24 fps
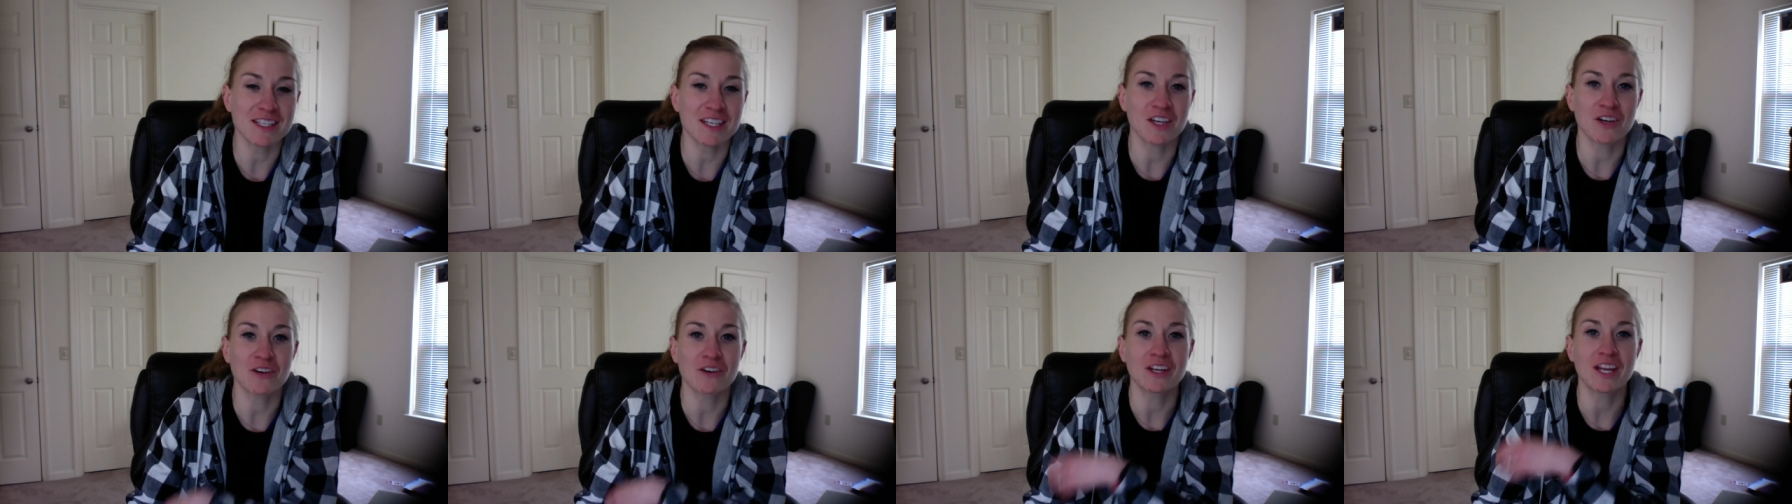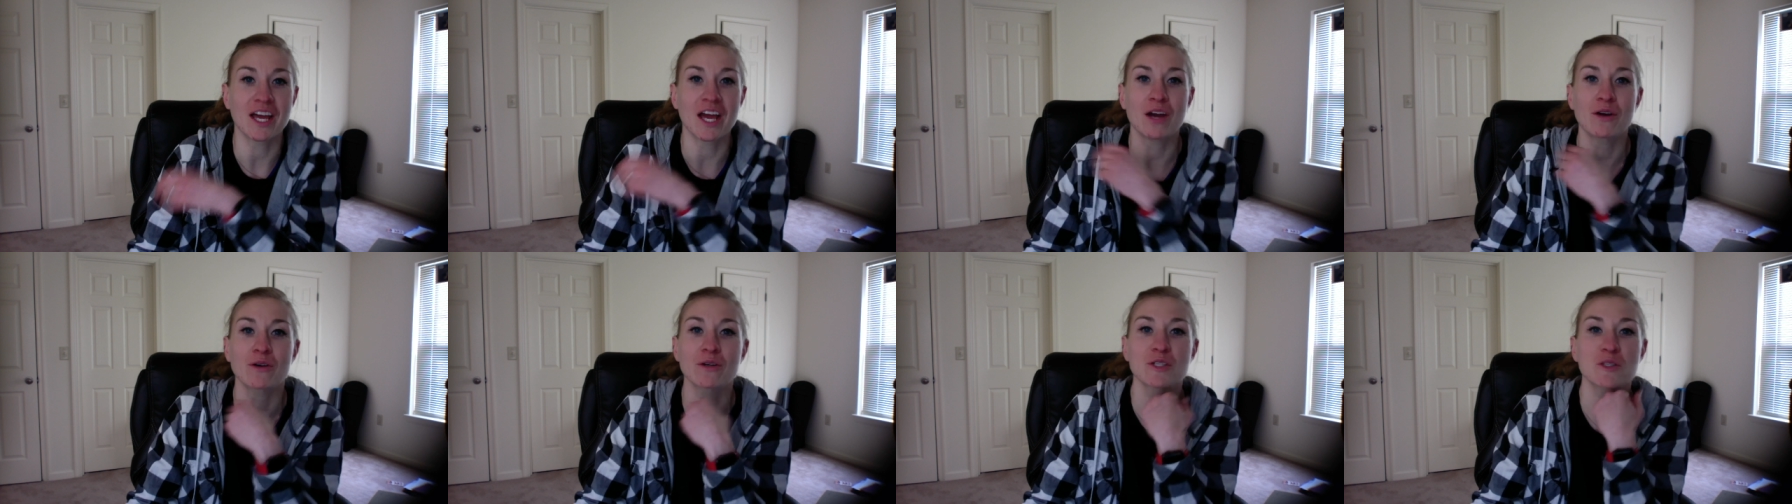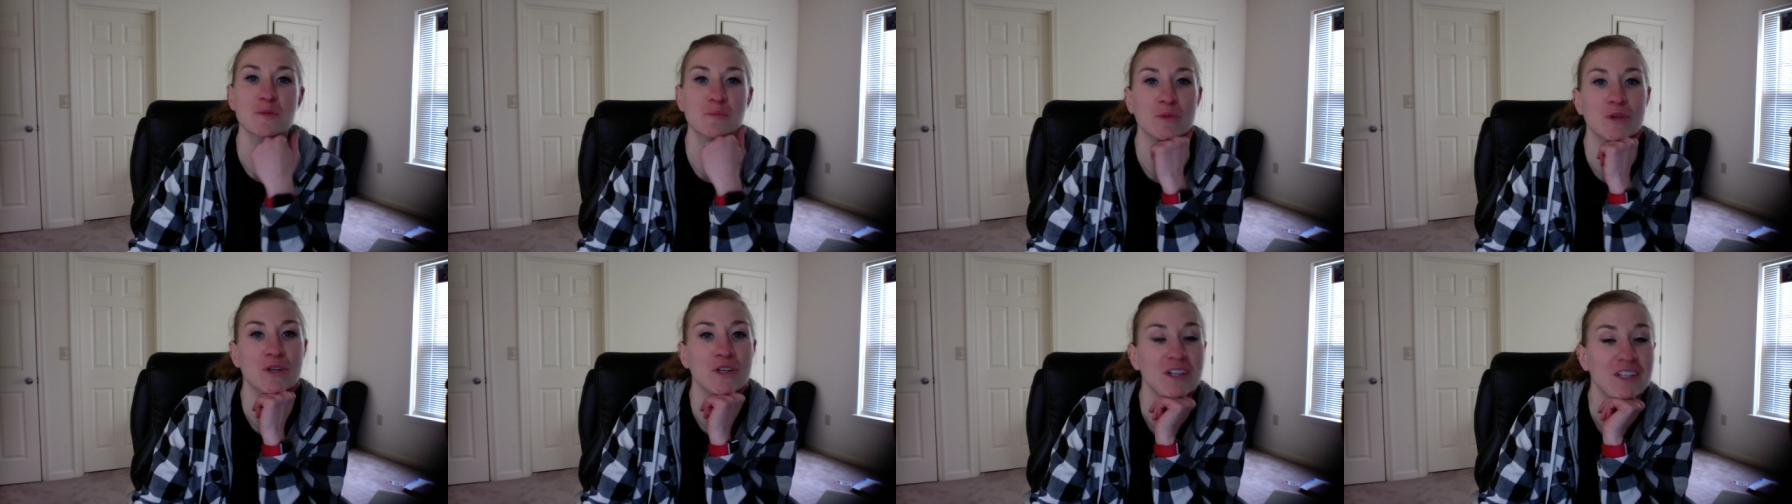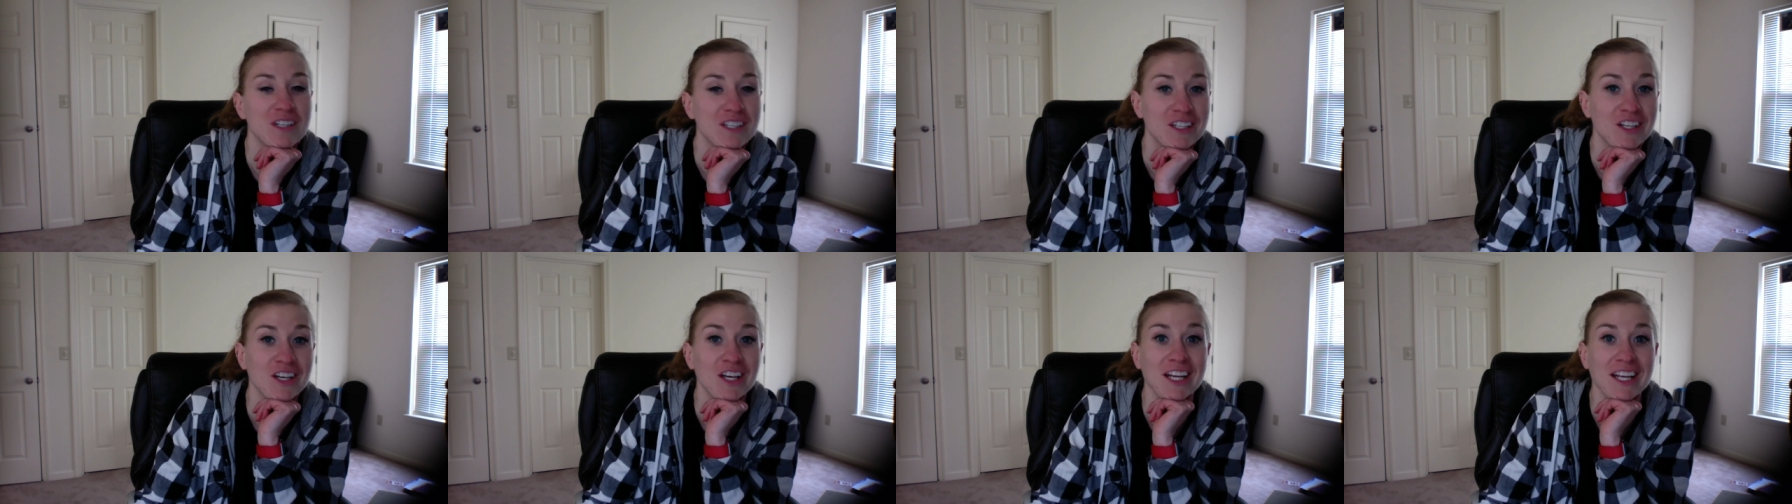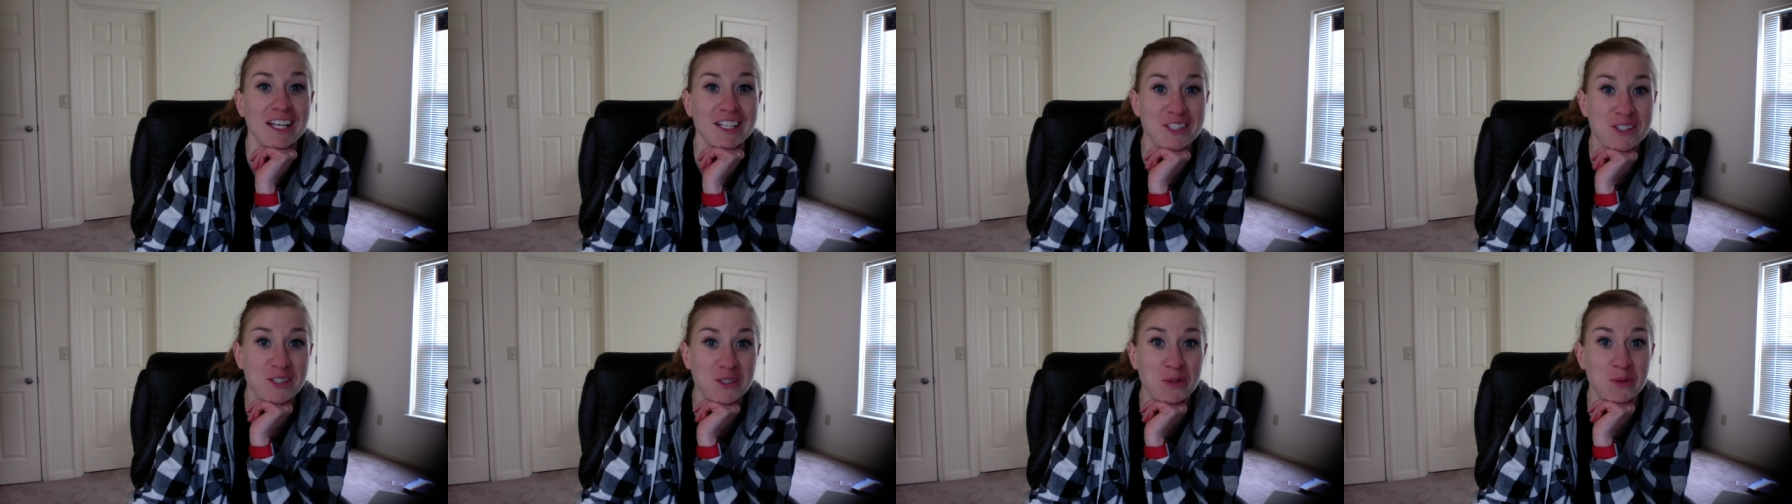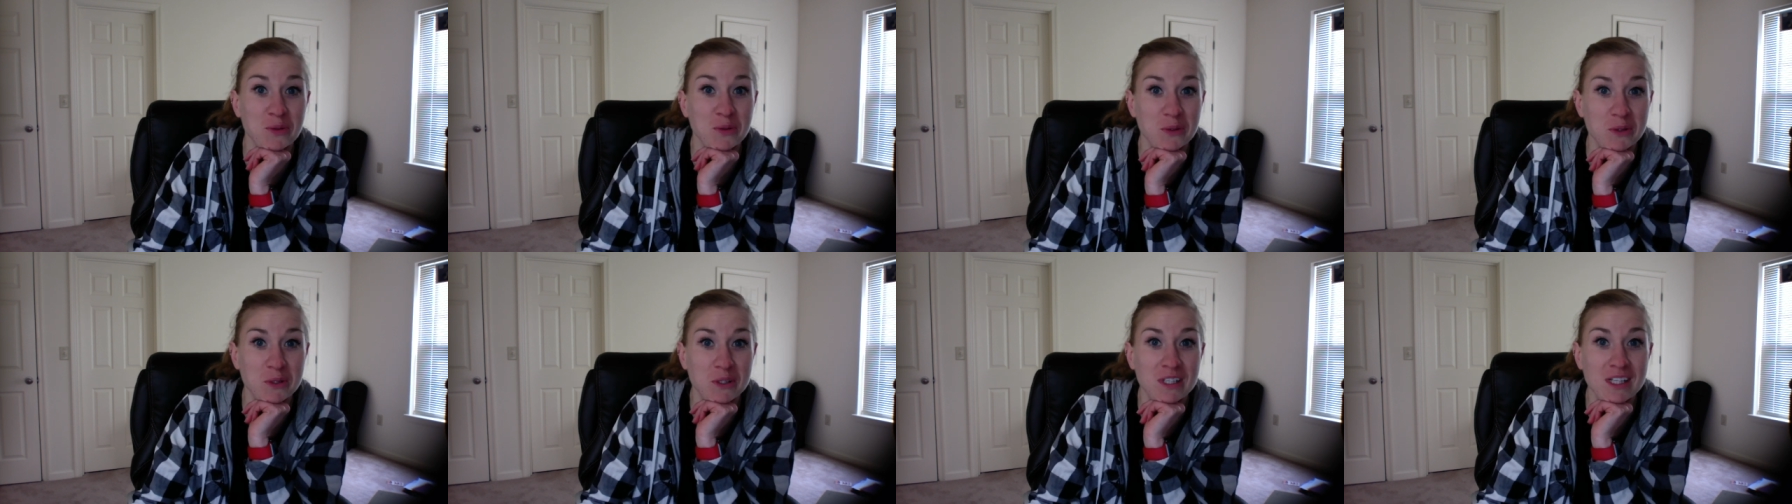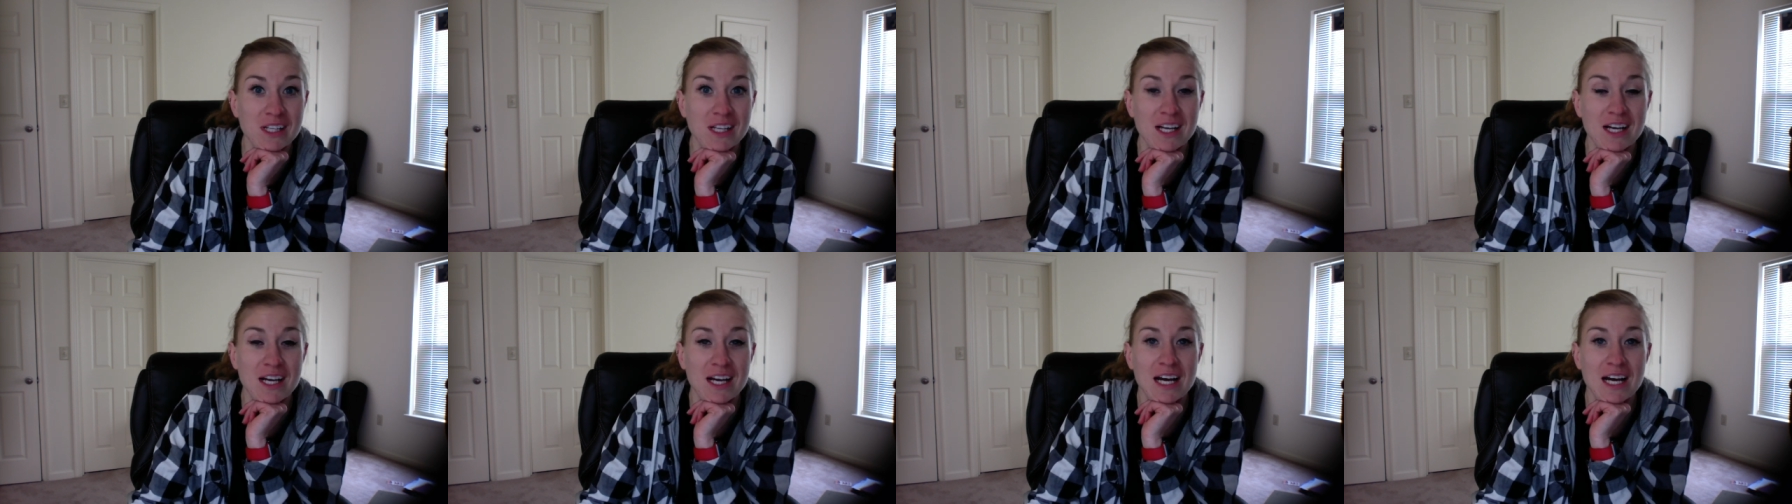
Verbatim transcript: here in Harrisburg, not at school.